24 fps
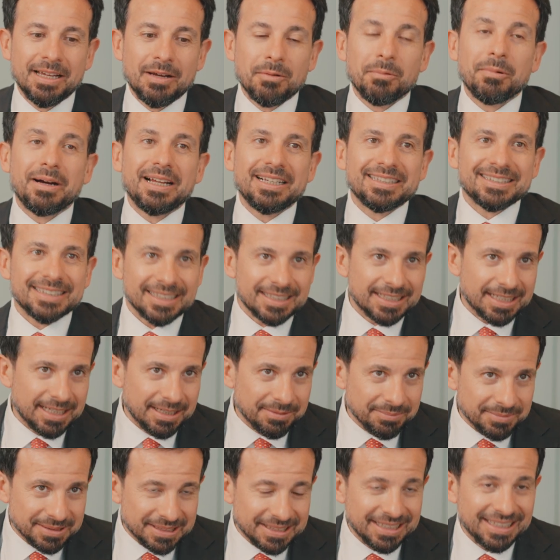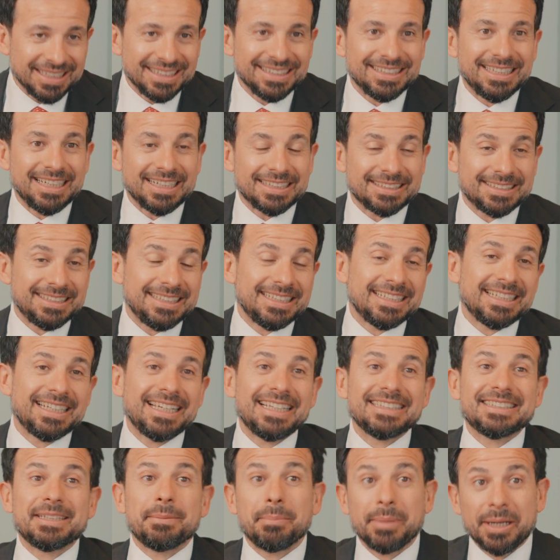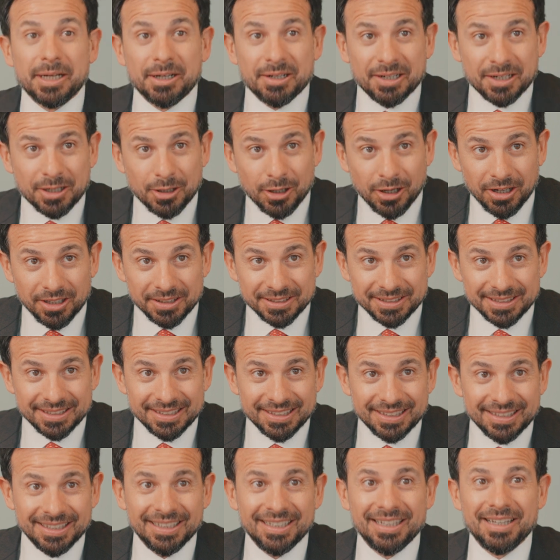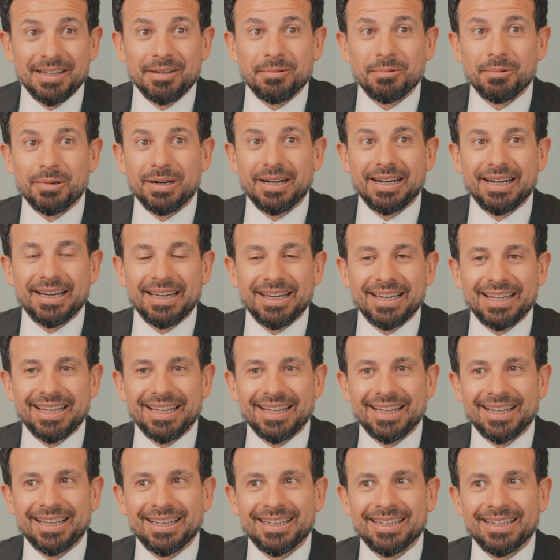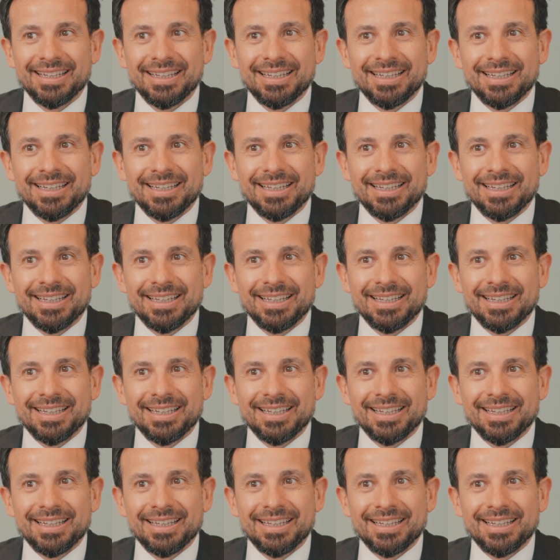while sometimes they are seen as a mere cost While